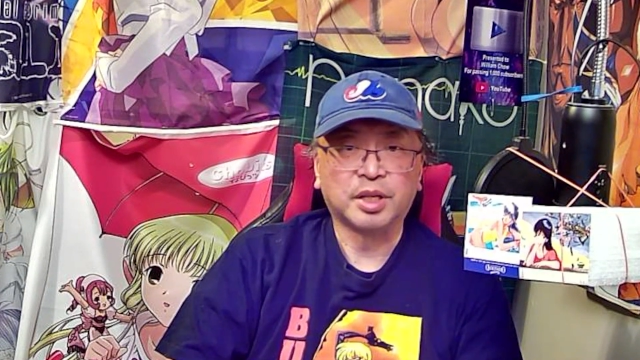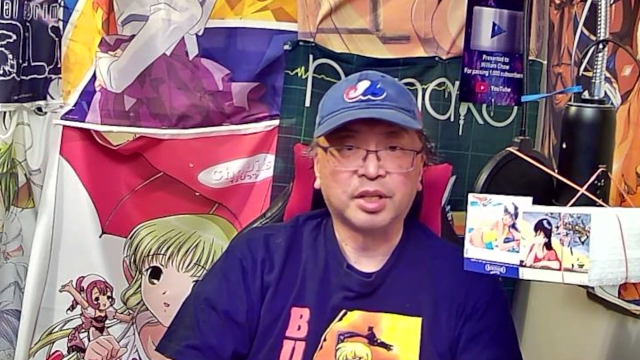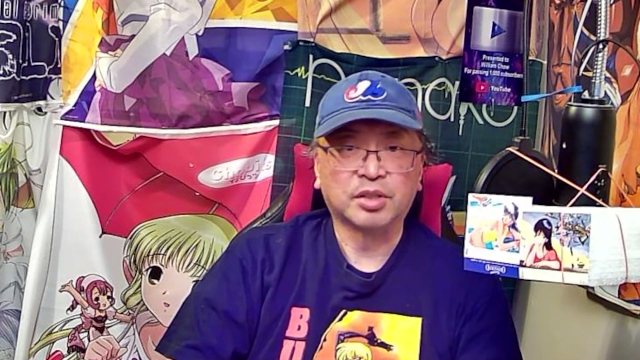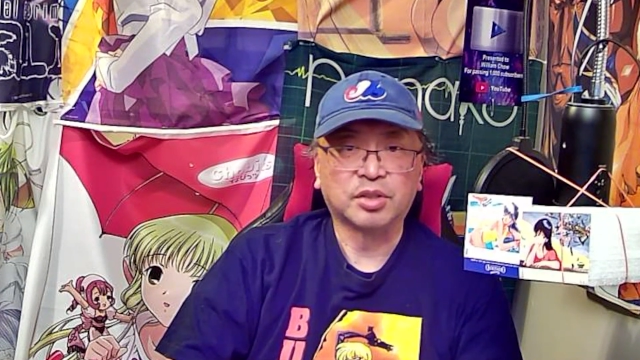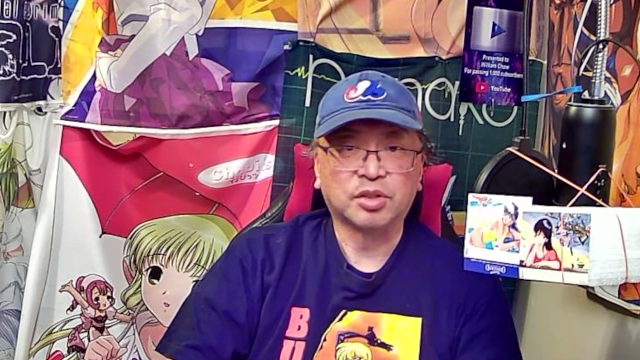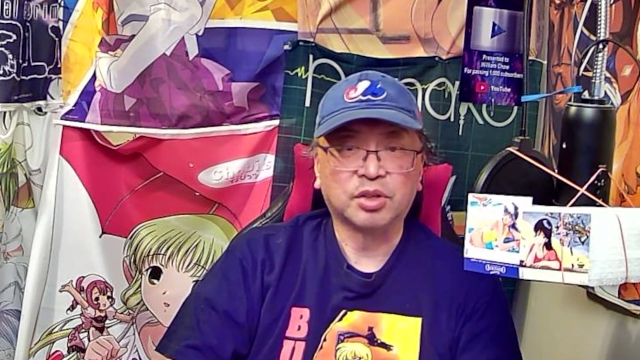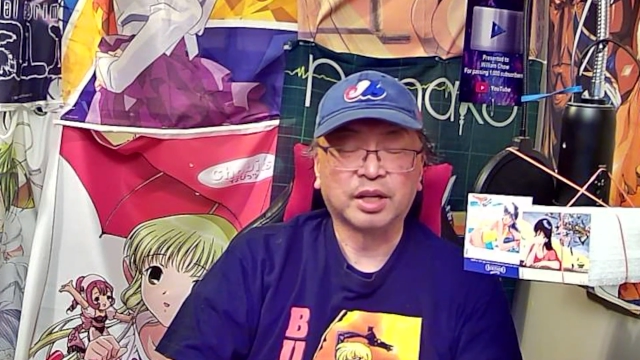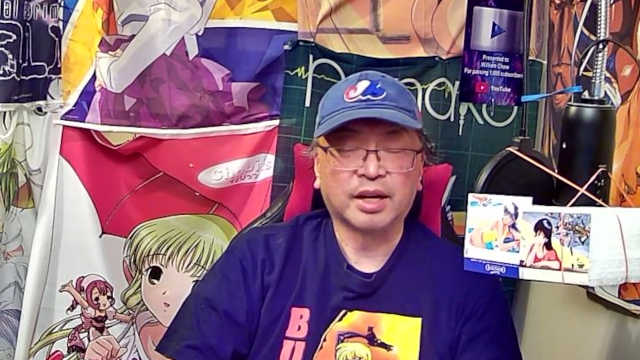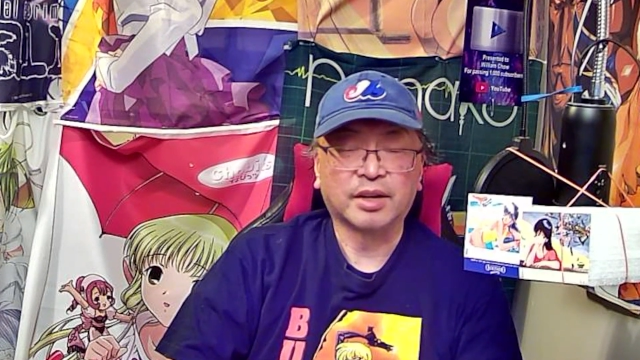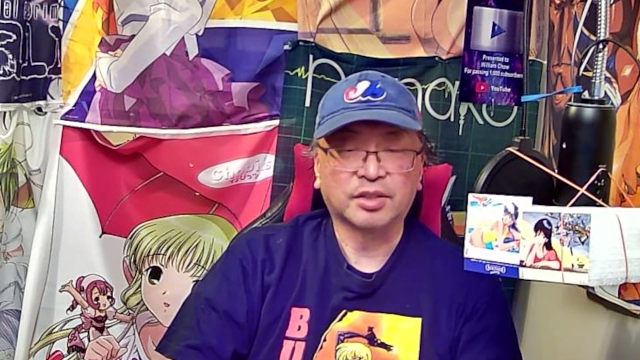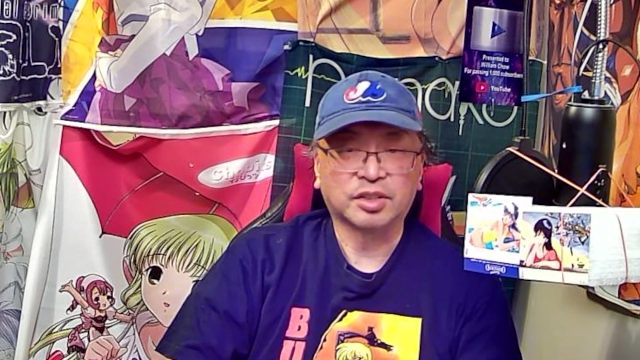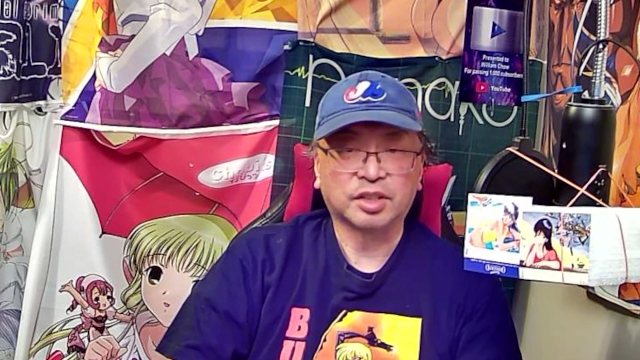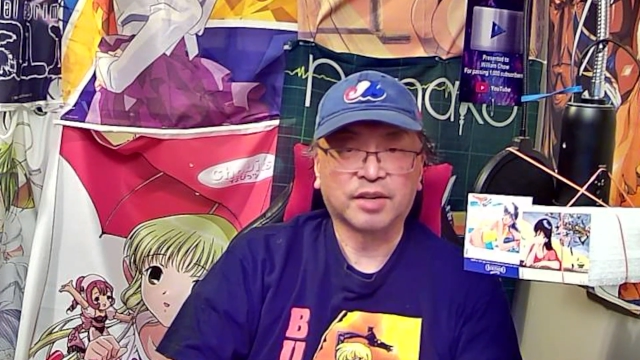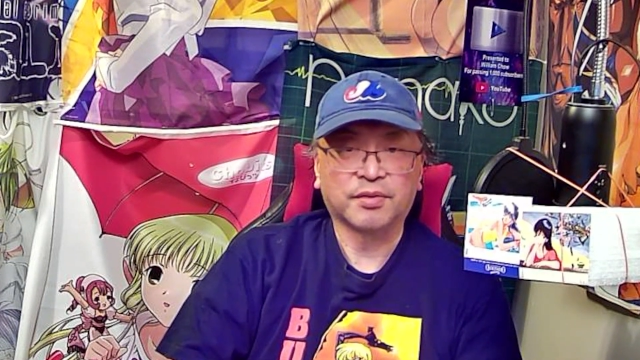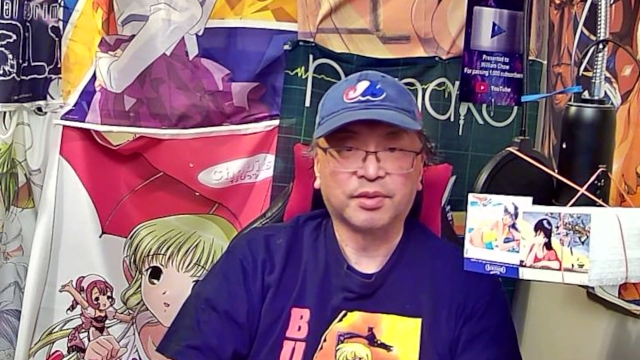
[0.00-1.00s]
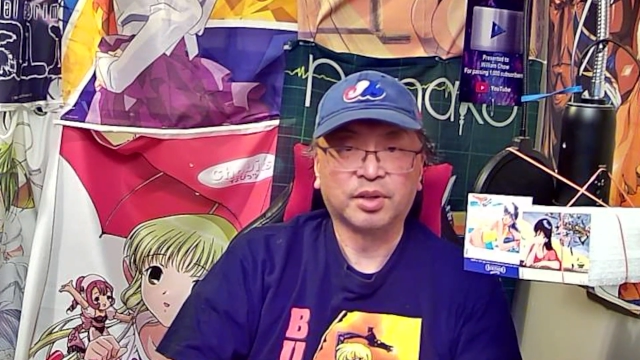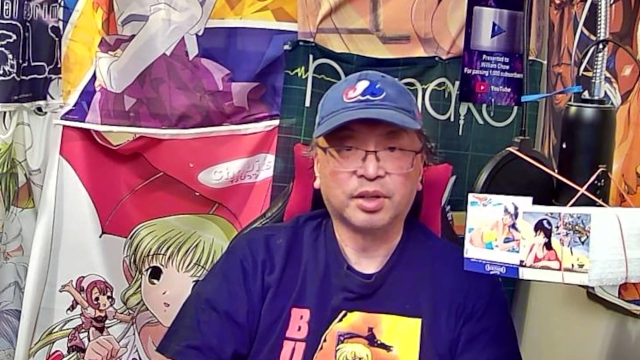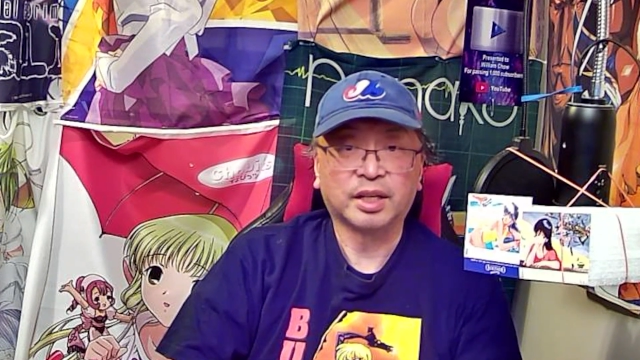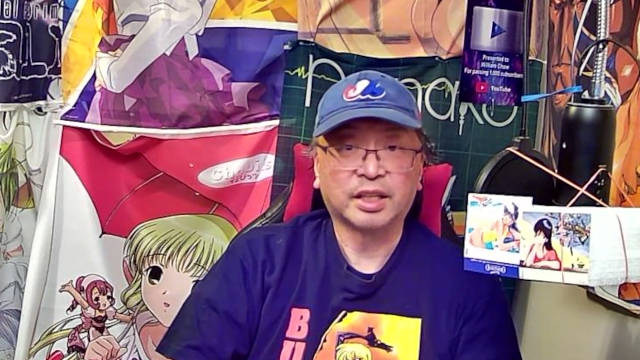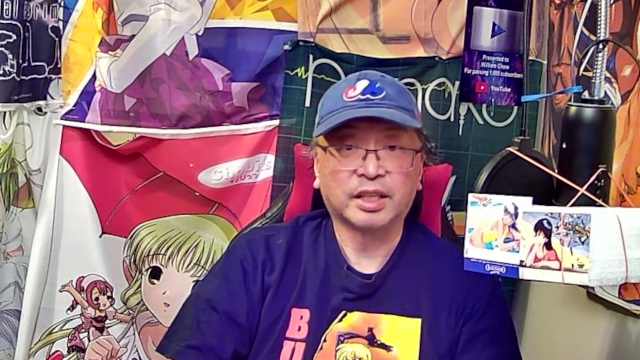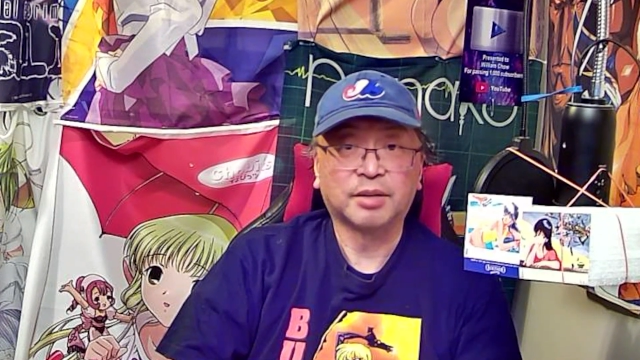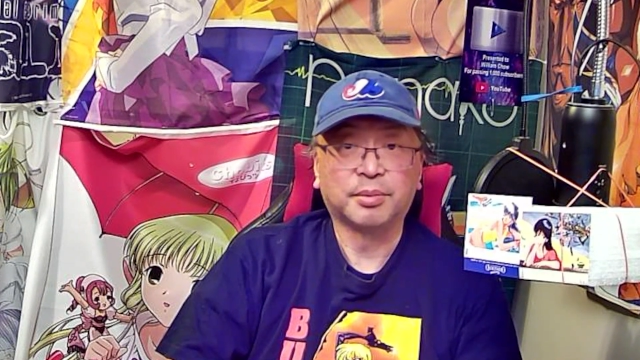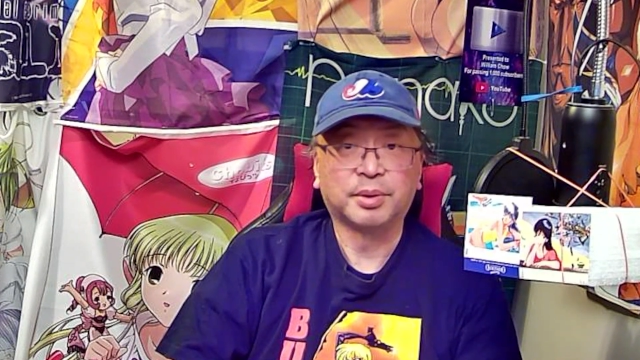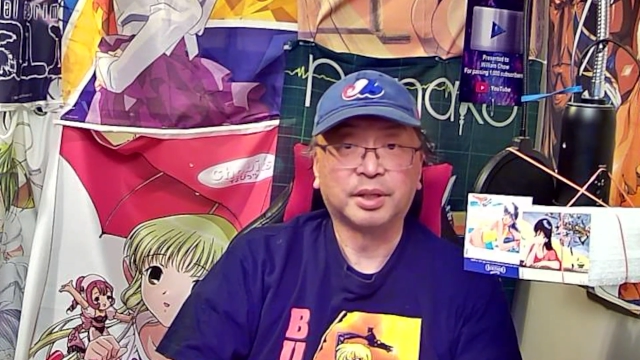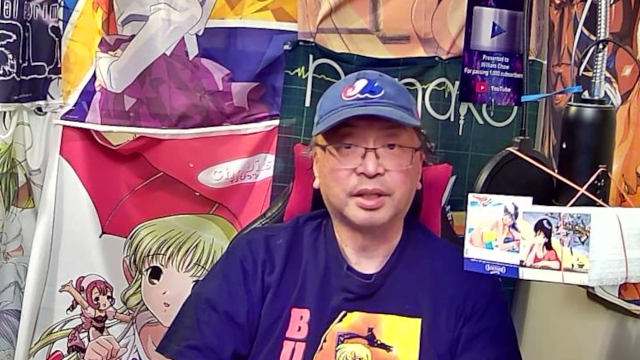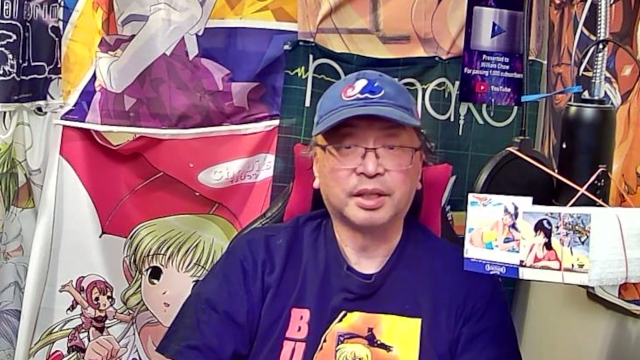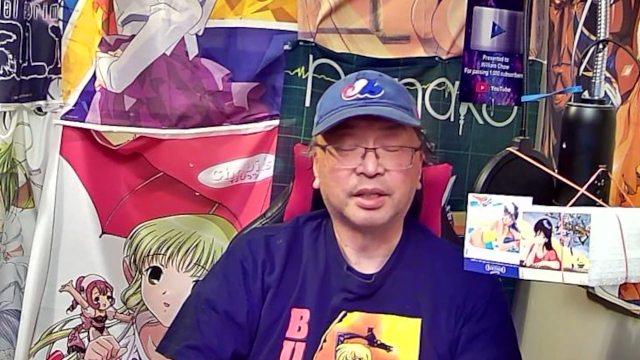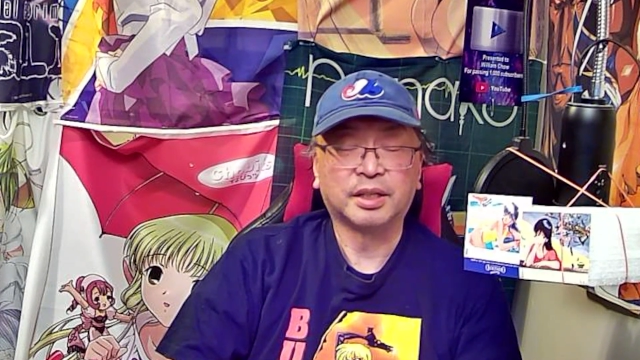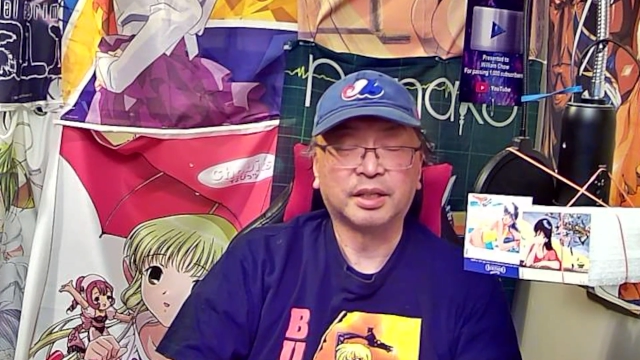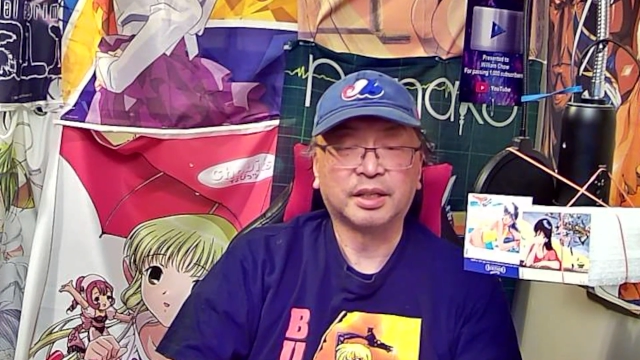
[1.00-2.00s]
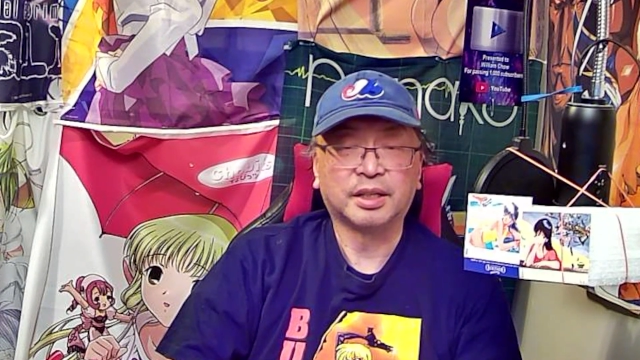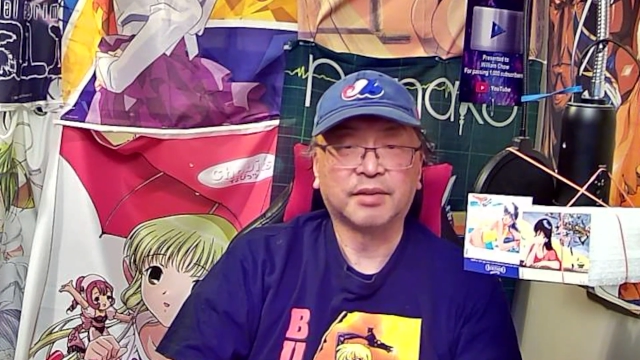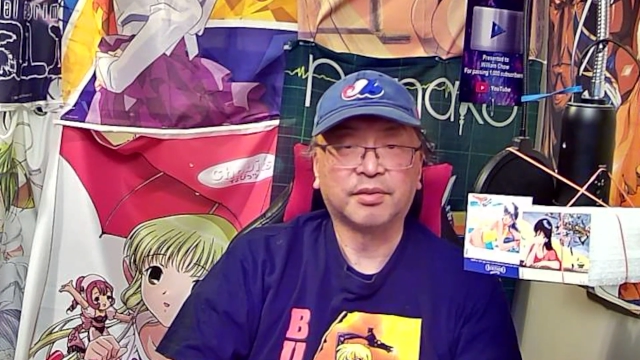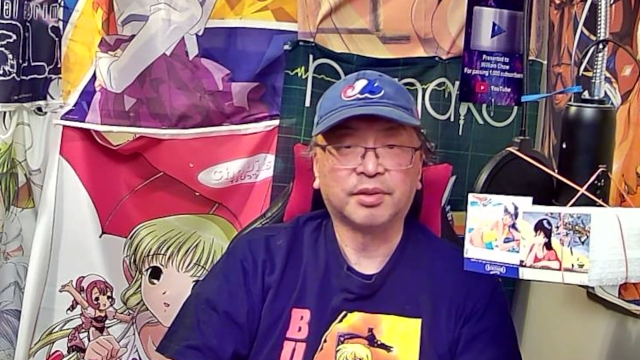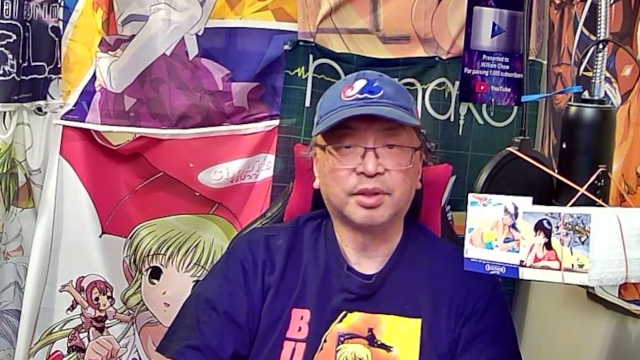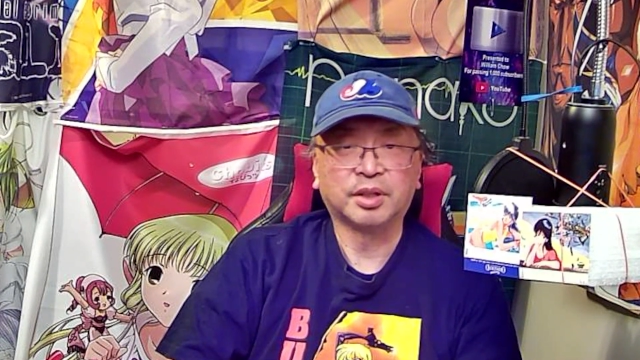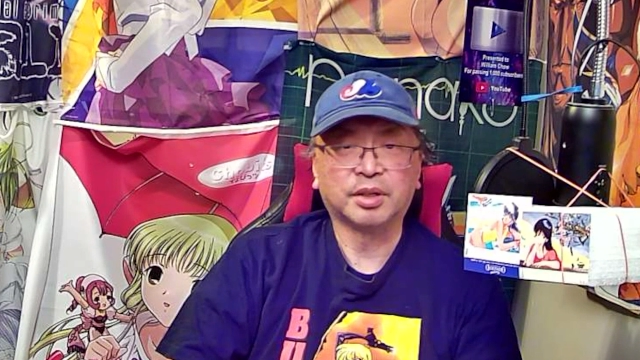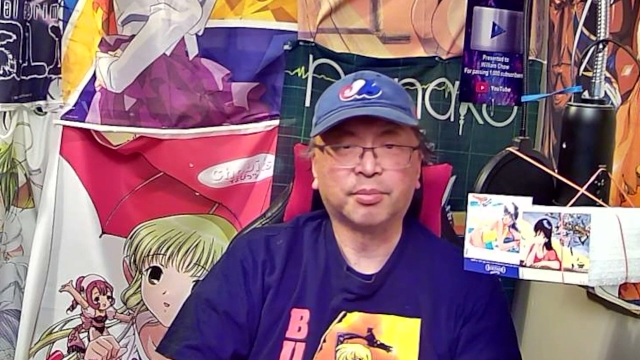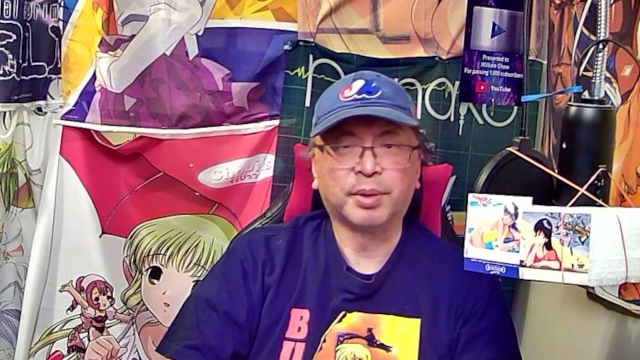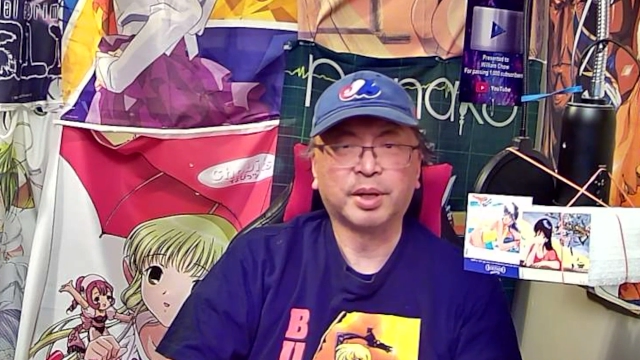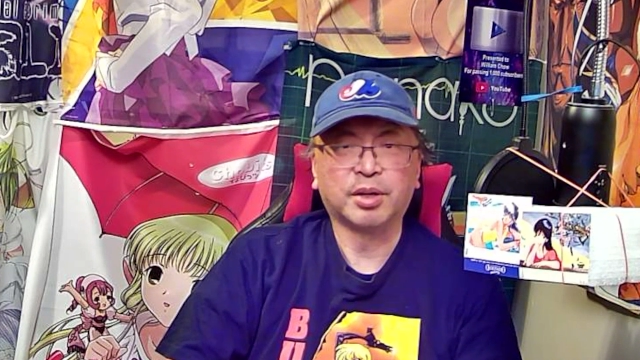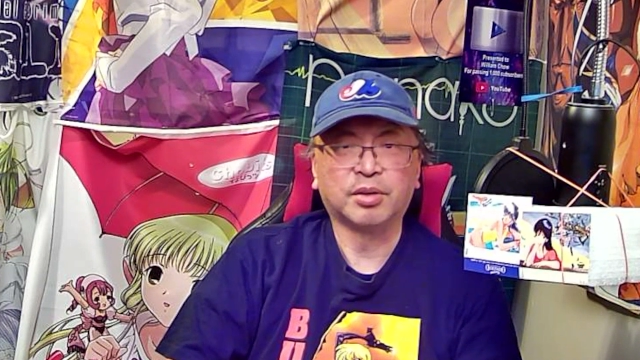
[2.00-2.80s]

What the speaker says: so you can actually have a look at them and have a better